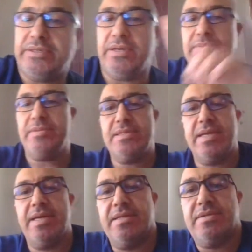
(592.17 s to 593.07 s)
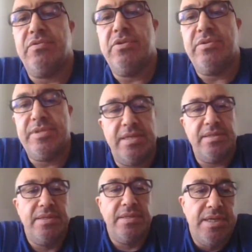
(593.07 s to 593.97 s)
requirements, sales volumes,
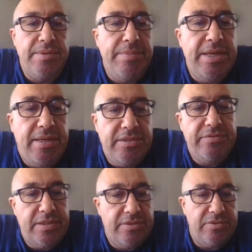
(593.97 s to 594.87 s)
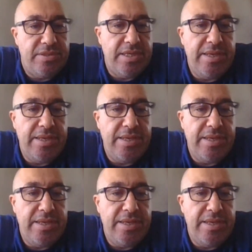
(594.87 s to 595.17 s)
and many other factors.